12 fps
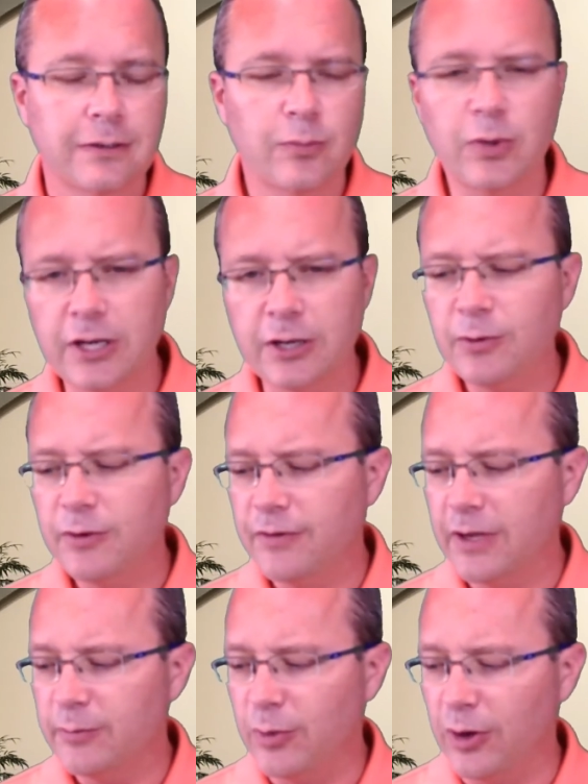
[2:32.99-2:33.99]
But here we
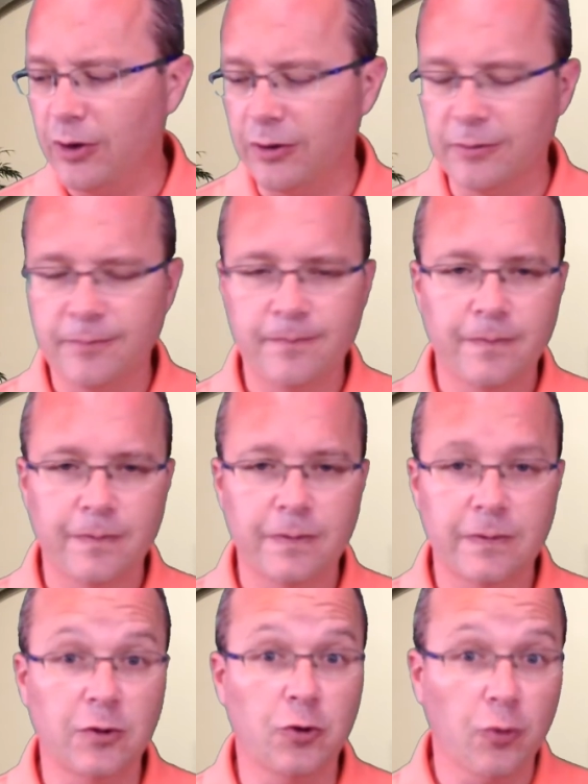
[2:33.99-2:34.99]
find Paul,
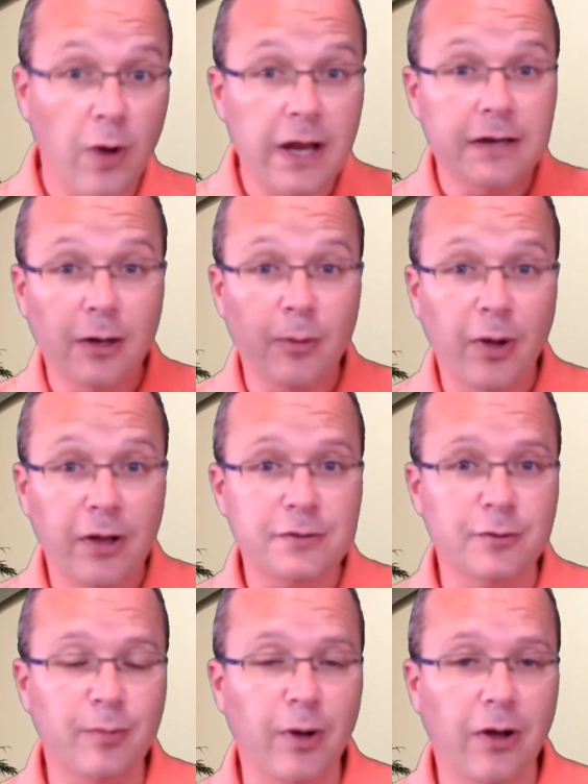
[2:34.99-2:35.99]
the great
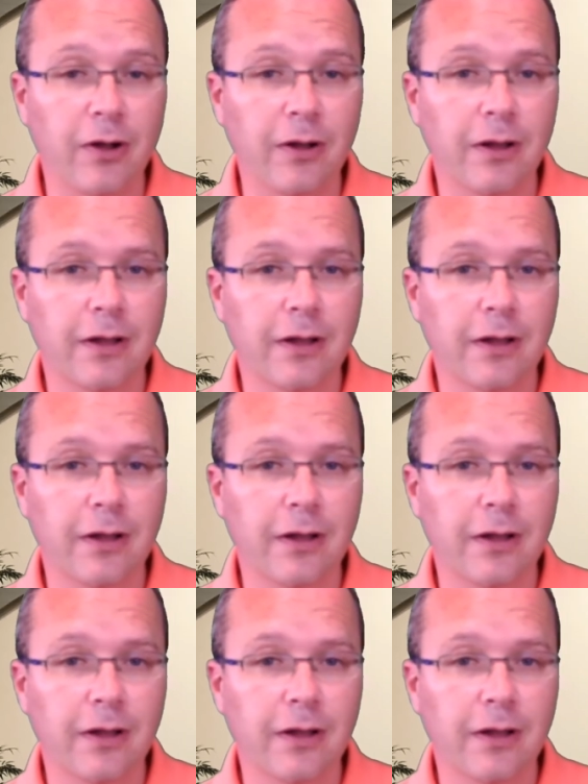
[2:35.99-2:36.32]
Apostle Paul,